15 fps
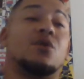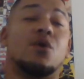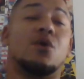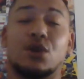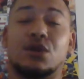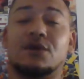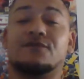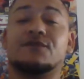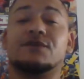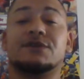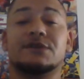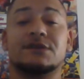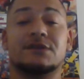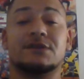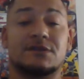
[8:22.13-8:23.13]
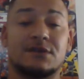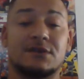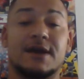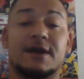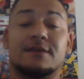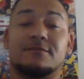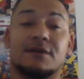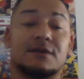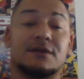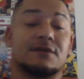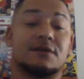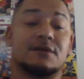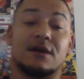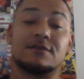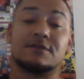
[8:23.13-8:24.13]
all of the DC animated
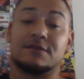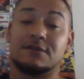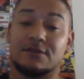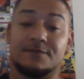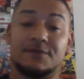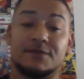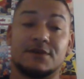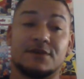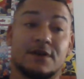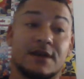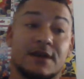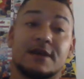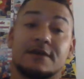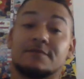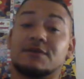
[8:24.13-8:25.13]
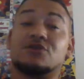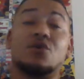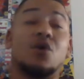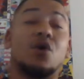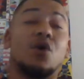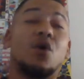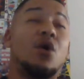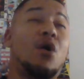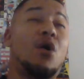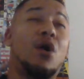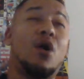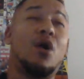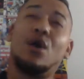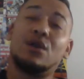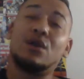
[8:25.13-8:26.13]
content up there, and I mean
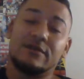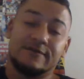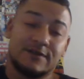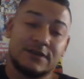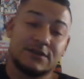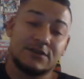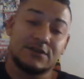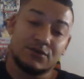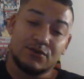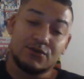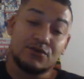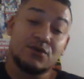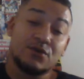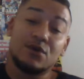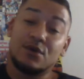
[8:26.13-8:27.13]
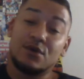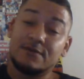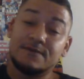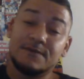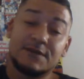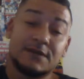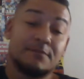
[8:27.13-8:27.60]
all of it, dude, all of it.